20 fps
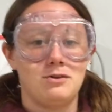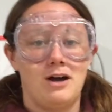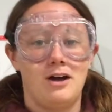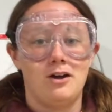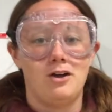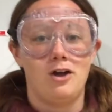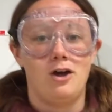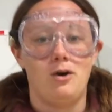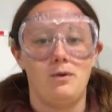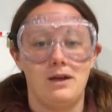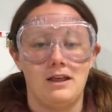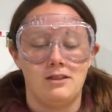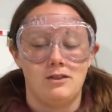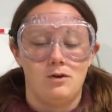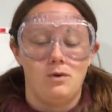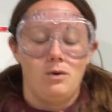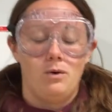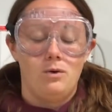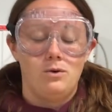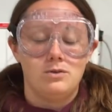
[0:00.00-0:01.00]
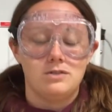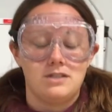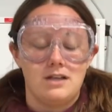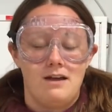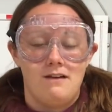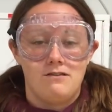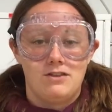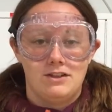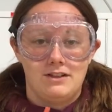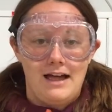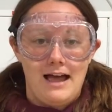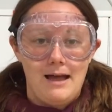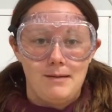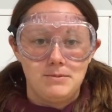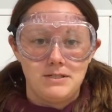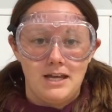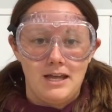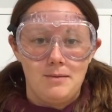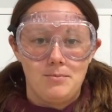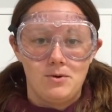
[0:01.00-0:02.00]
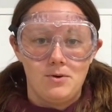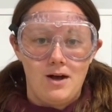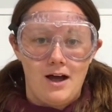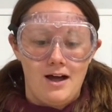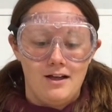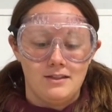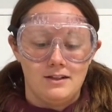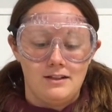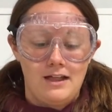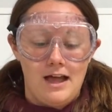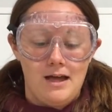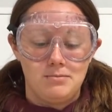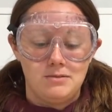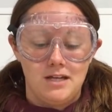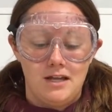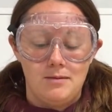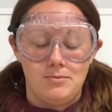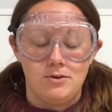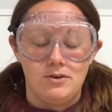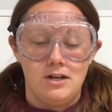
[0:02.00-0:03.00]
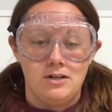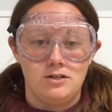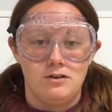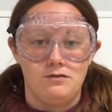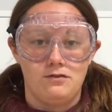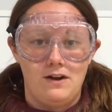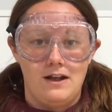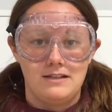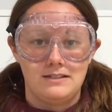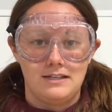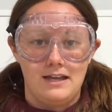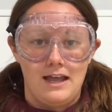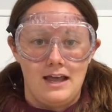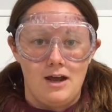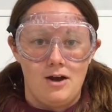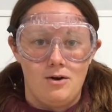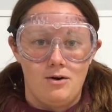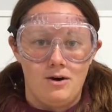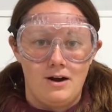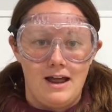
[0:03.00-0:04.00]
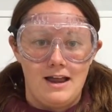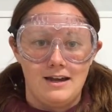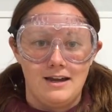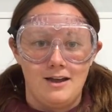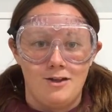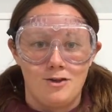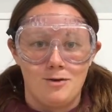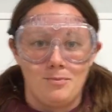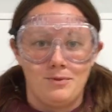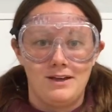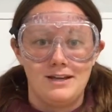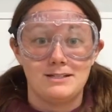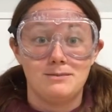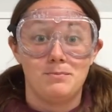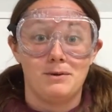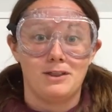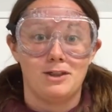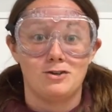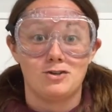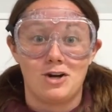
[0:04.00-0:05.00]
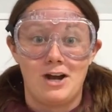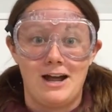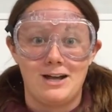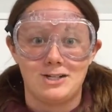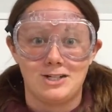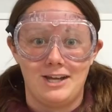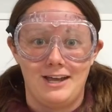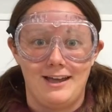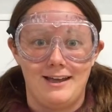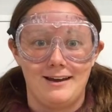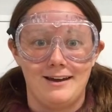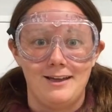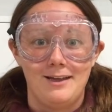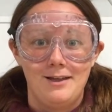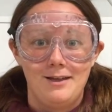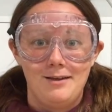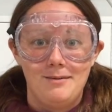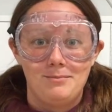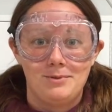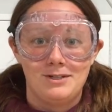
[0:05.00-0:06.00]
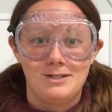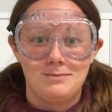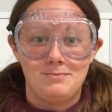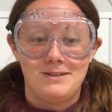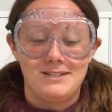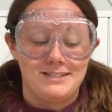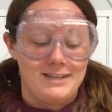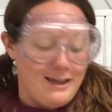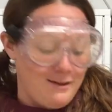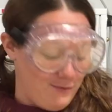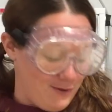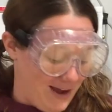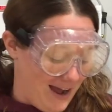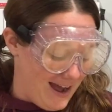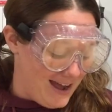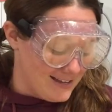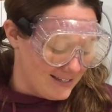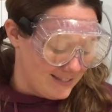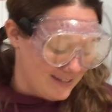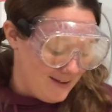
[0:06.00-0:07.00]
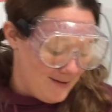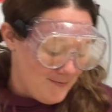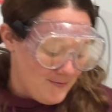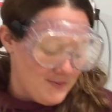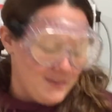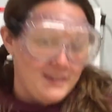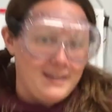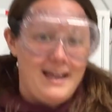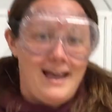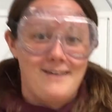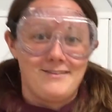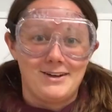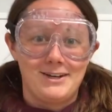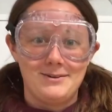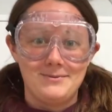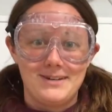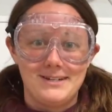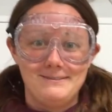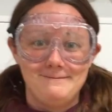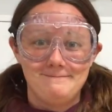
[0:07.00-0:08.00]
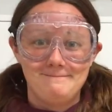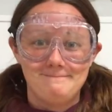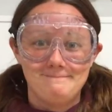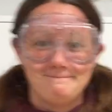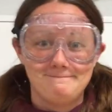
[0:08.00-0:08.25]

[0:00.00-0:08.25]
not go in the holes of the lab table, on the lab table, in your friend's hair, or any other place but the trash can. Please be safe, guys. Have a good one.